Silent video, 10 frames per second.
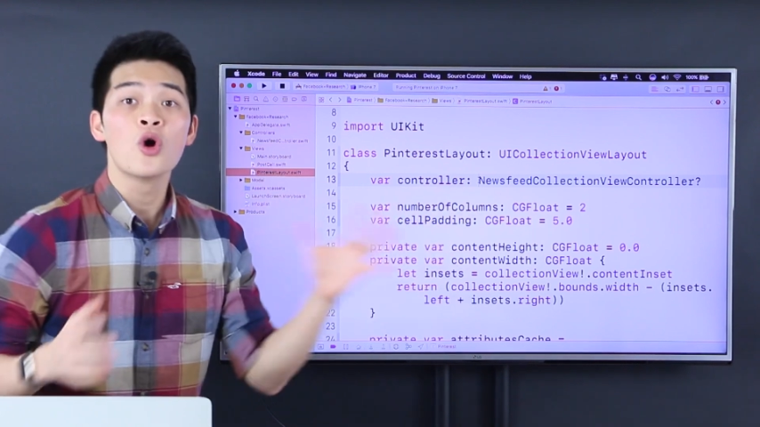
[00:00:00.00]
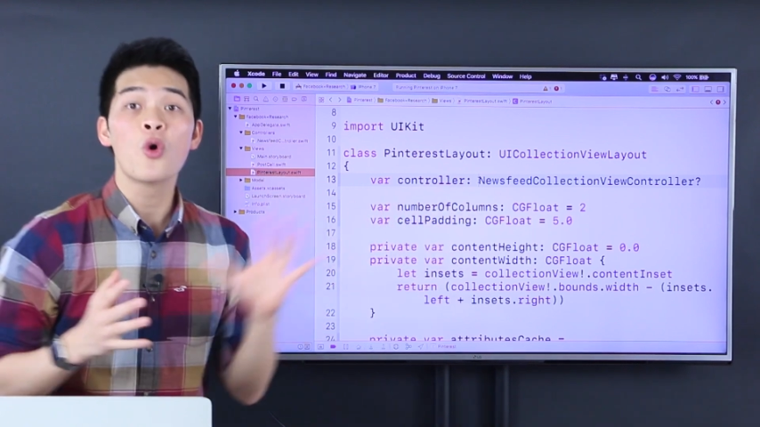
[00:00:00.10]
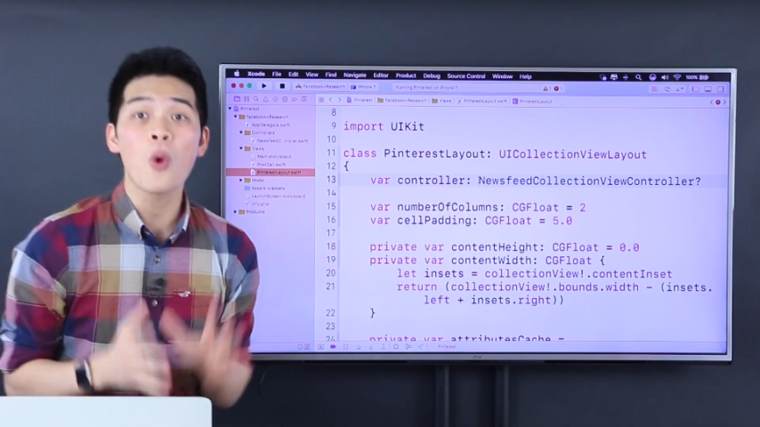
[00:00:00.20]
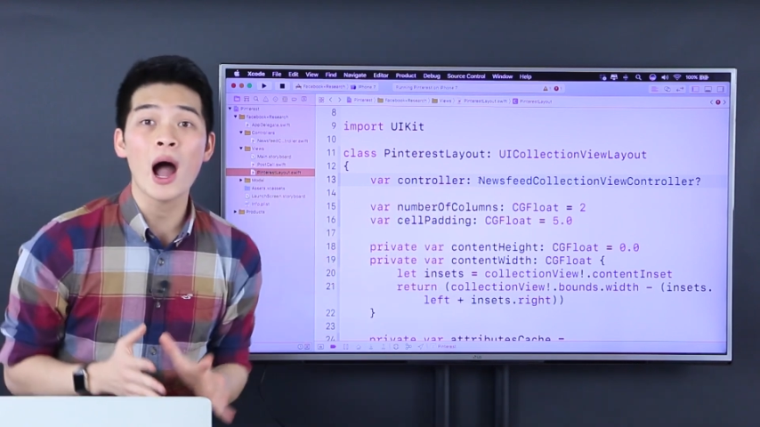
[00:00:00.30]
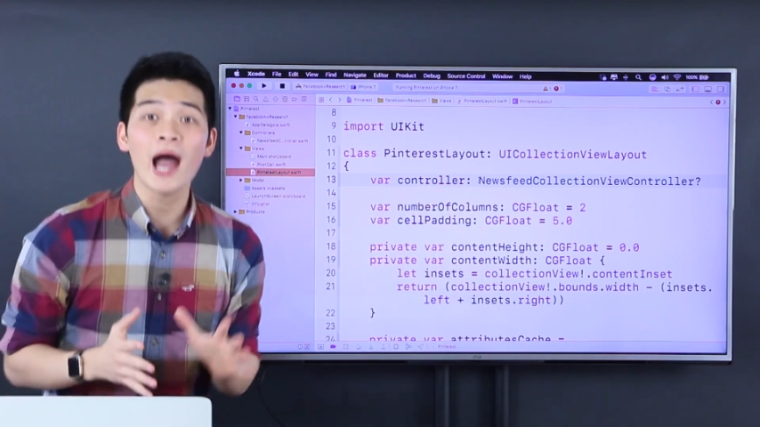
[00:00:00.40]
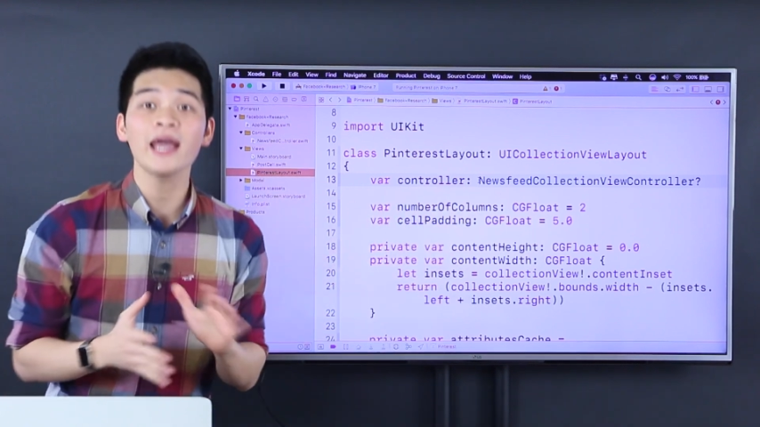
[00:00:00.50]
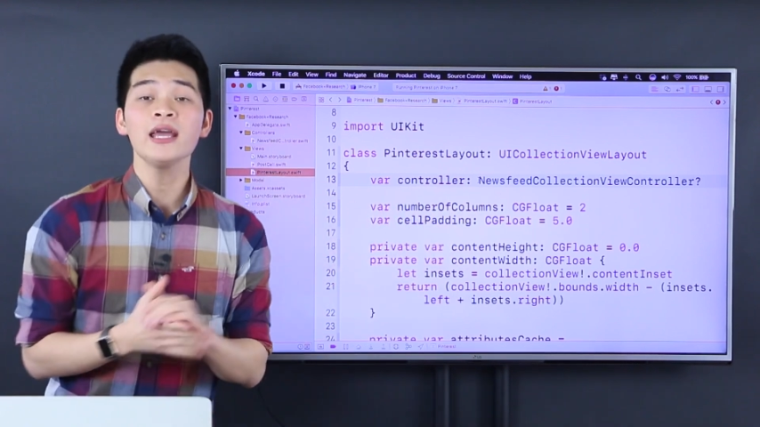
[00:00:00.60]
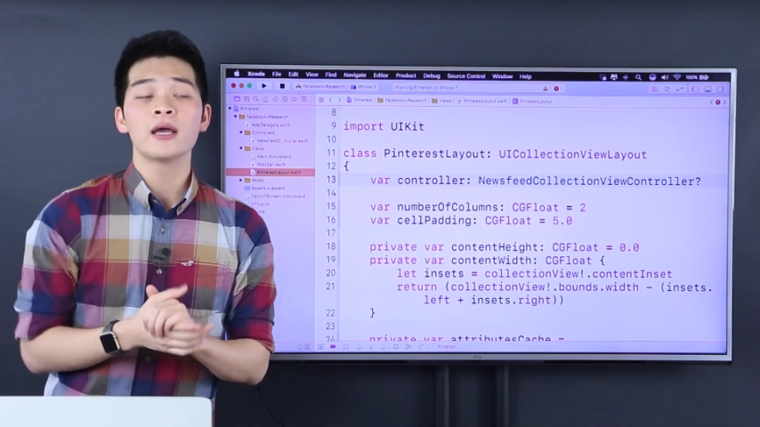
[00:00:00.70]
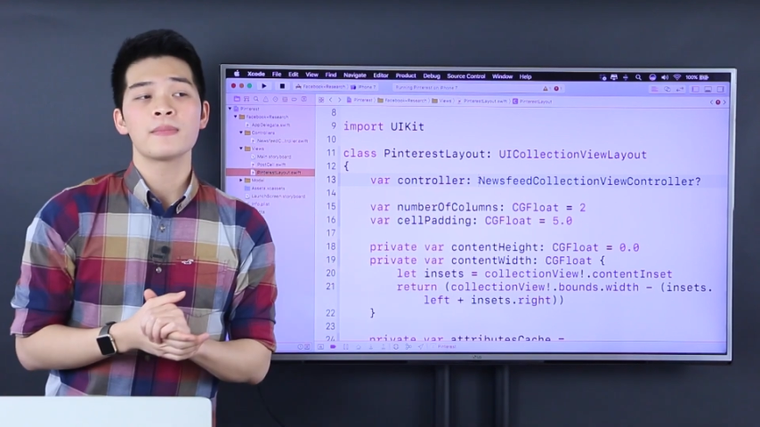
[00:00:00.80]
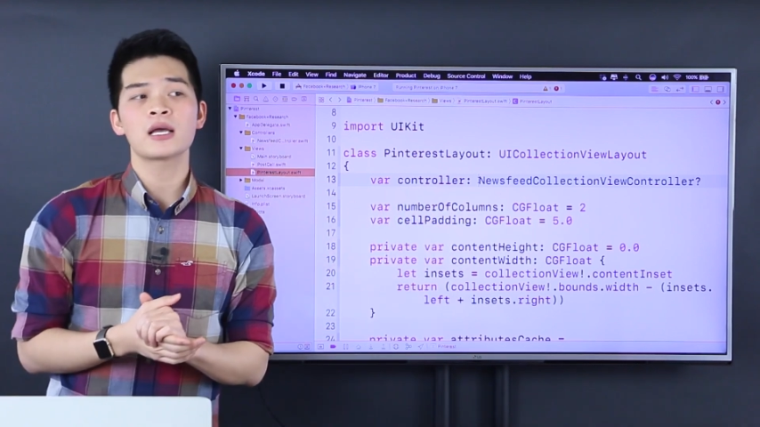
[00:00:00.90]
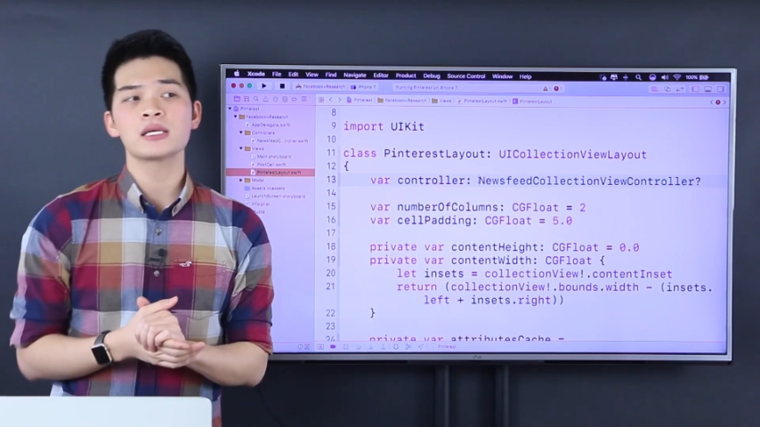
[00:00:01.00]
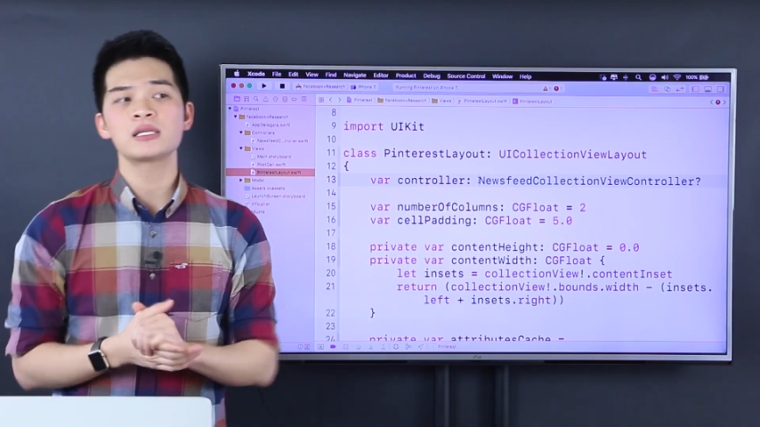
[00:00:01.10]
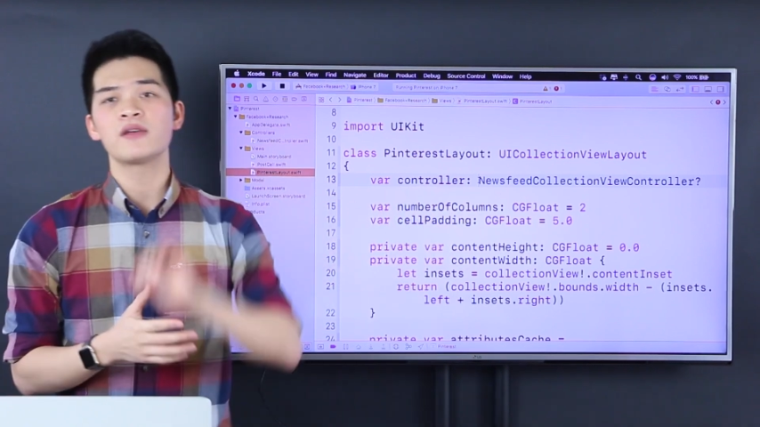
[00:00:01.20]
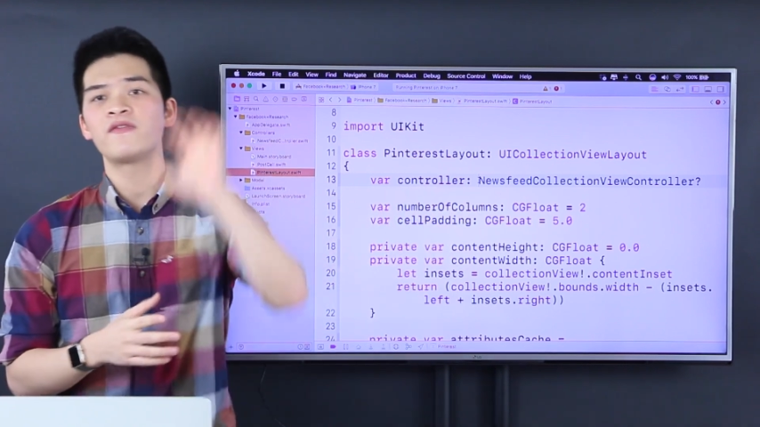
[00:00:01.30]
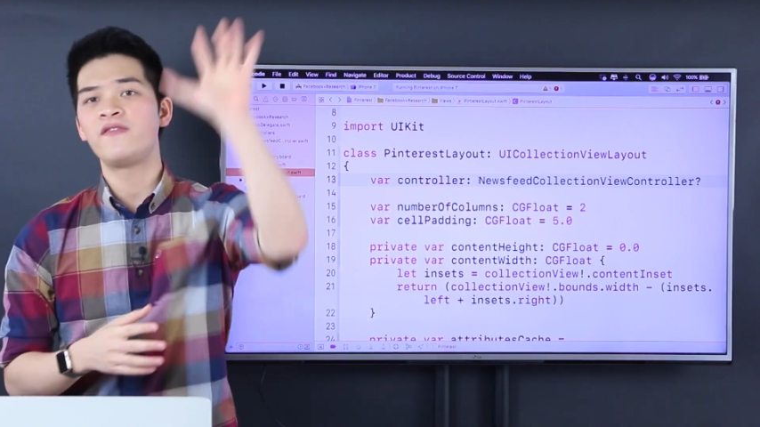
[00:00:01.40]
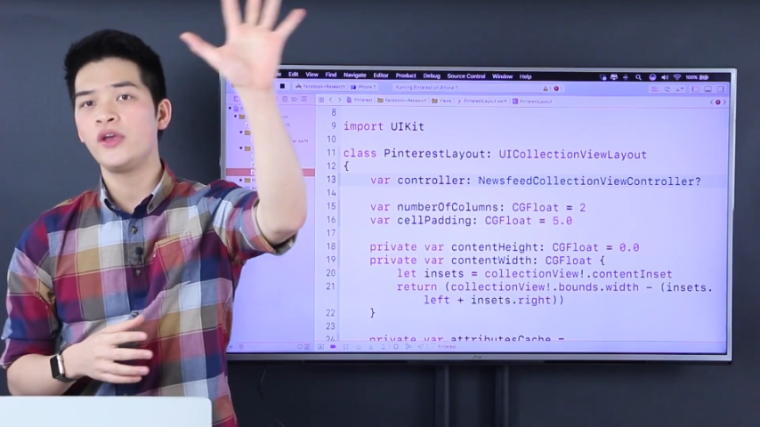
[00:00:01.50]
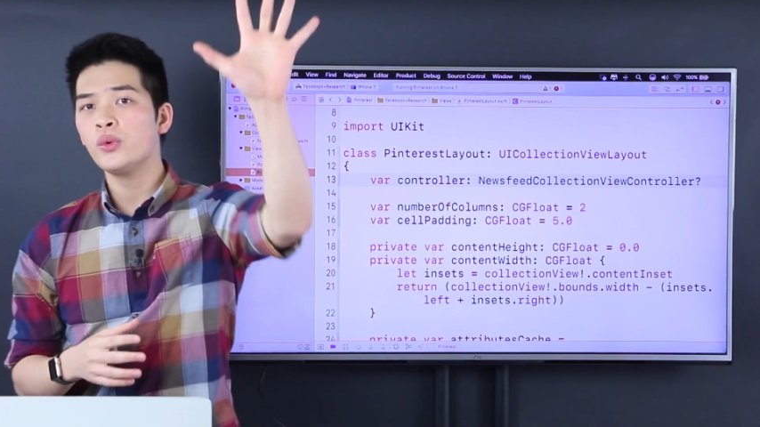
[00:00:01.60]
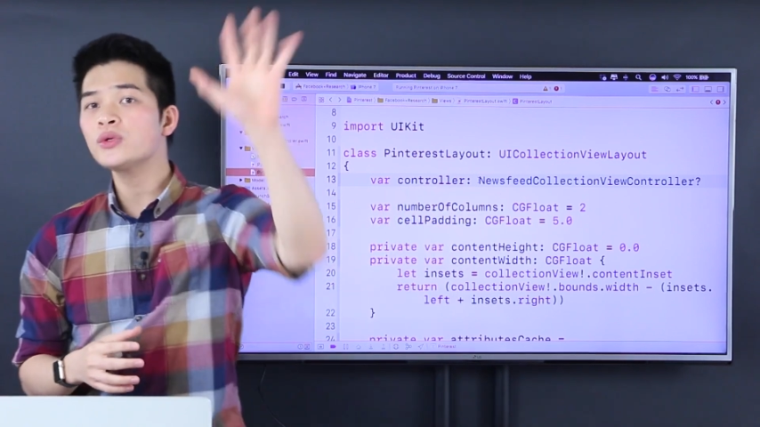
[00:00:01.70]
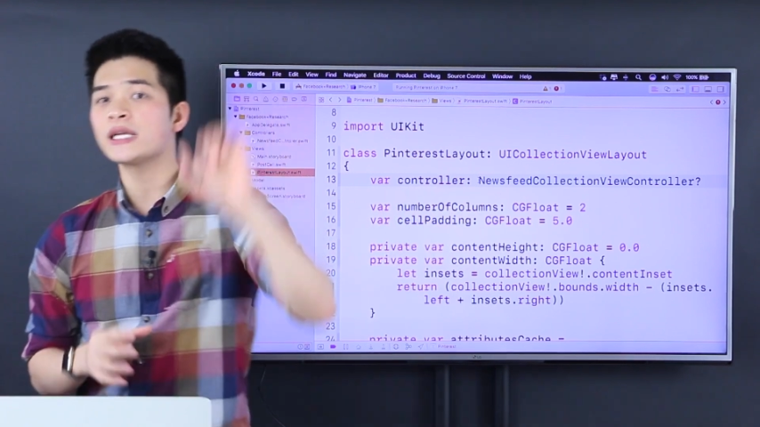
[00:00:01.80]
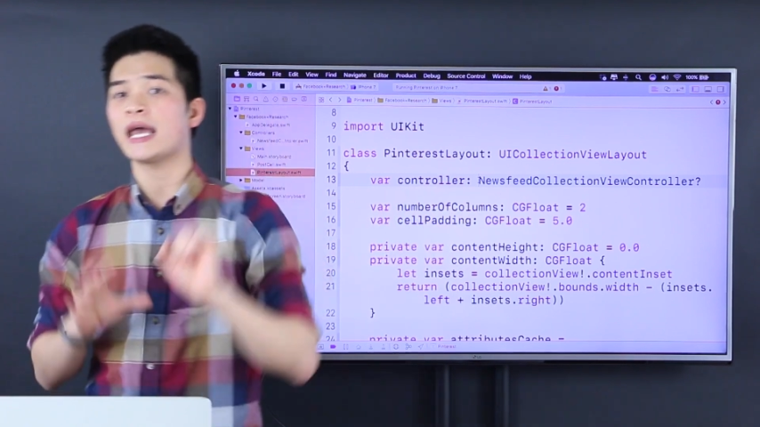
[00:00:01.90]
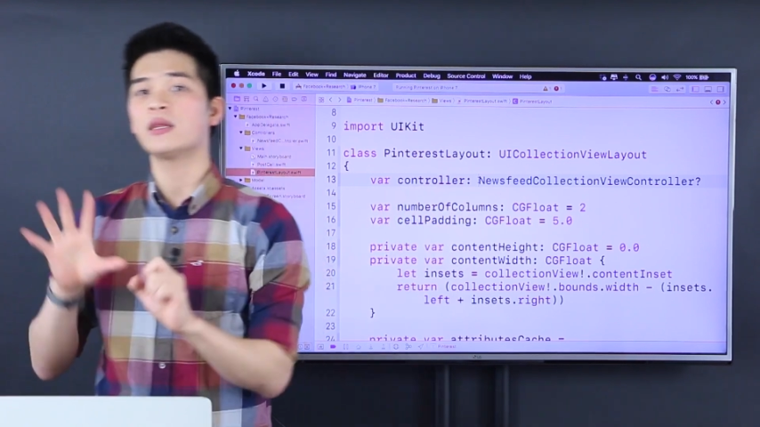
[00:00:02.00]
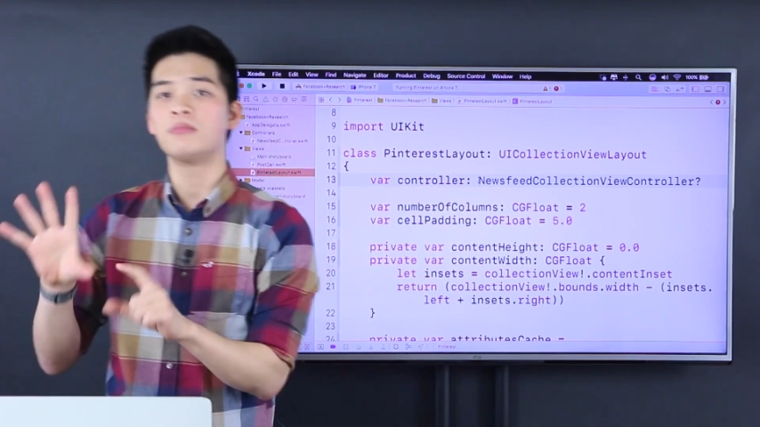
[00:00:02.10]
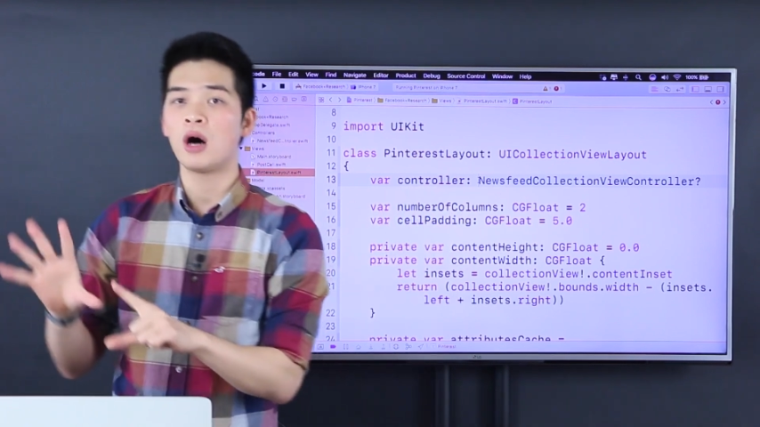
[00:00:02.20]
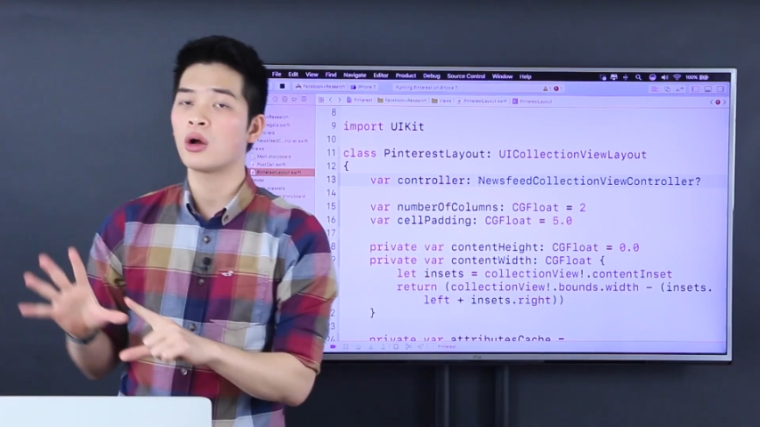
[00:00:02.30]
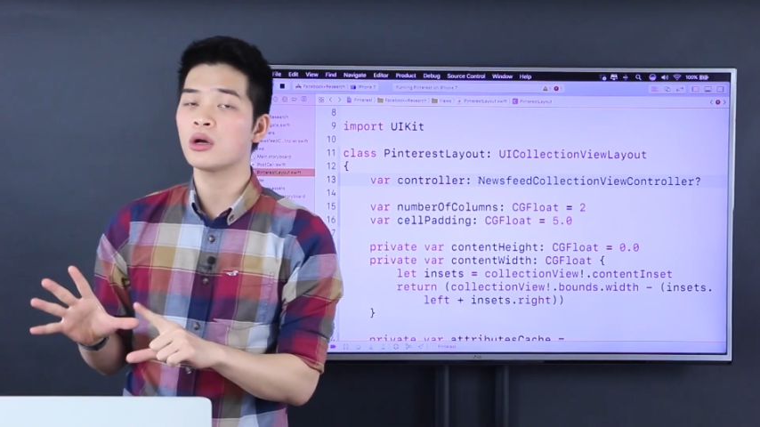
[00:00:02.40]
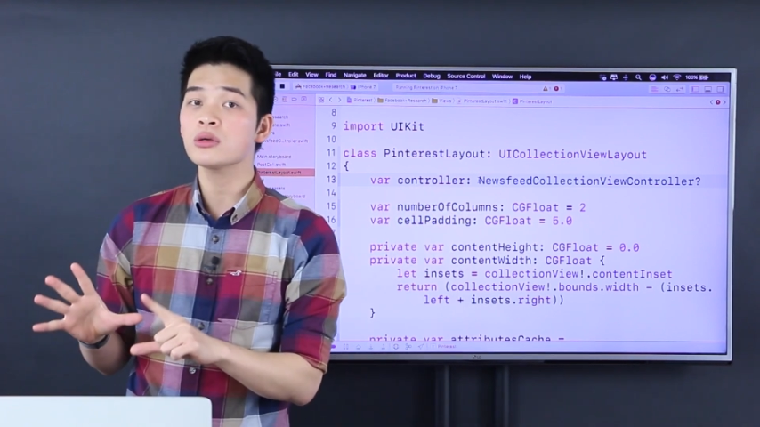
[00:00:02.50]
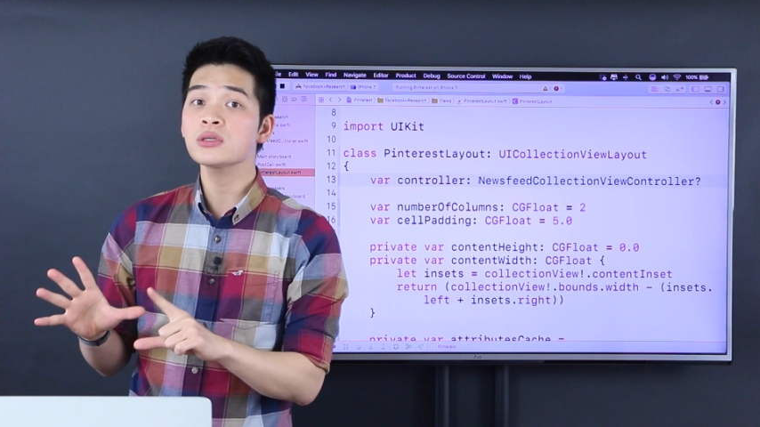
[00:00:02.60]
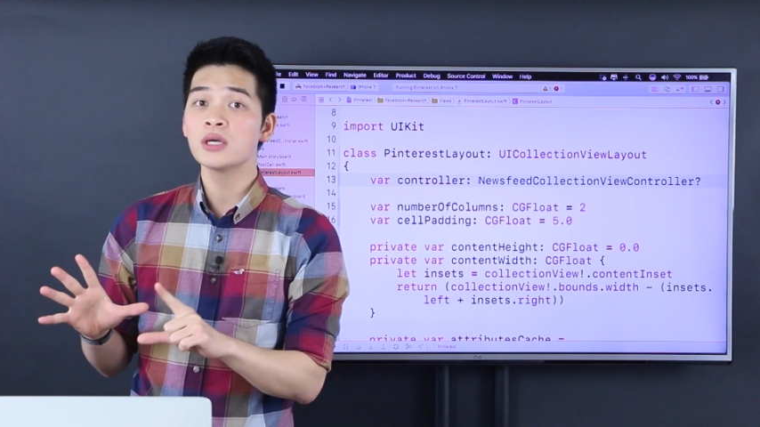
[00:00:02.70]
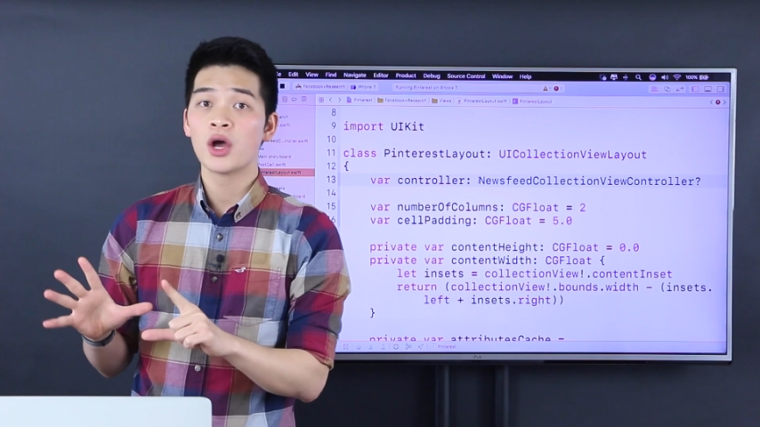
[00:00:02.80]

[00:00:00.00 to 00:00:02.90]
Why? Because the views and the models